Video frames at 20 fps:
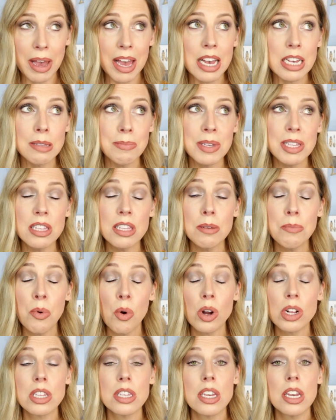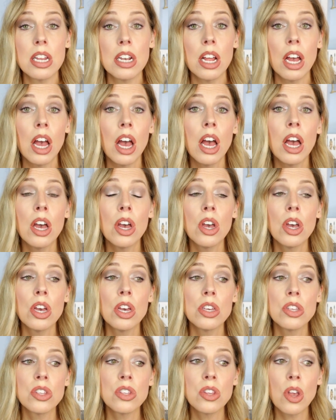My husband supports it
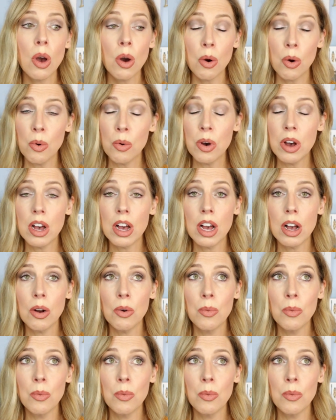so